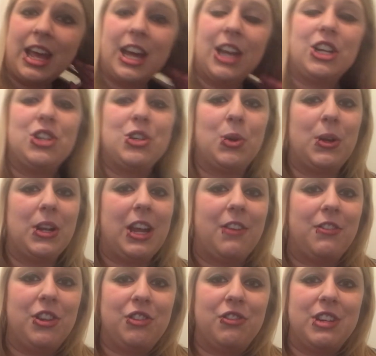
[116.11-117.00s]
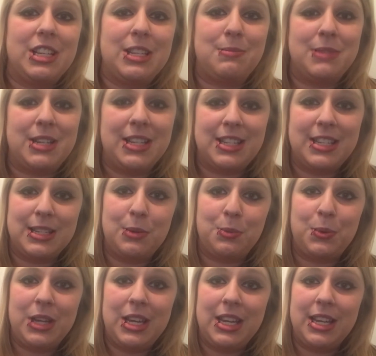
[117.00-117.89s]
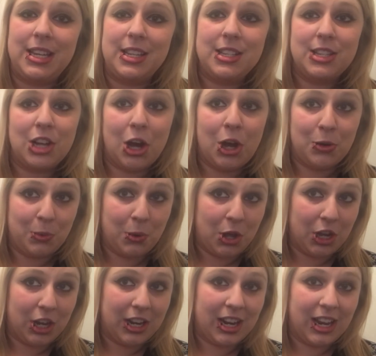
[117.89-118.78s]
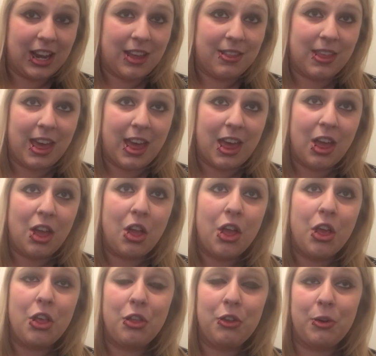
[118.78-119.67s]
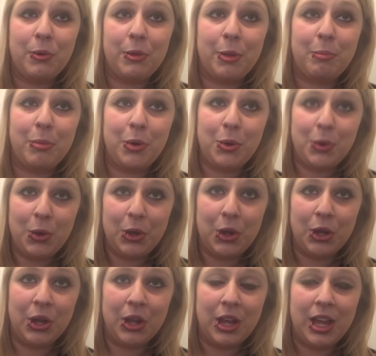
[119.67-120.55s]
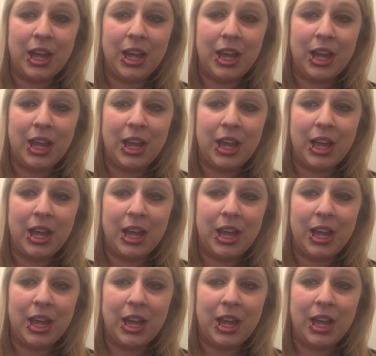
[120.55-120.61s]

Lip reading: And shortly after Christmas, we started working together through the book.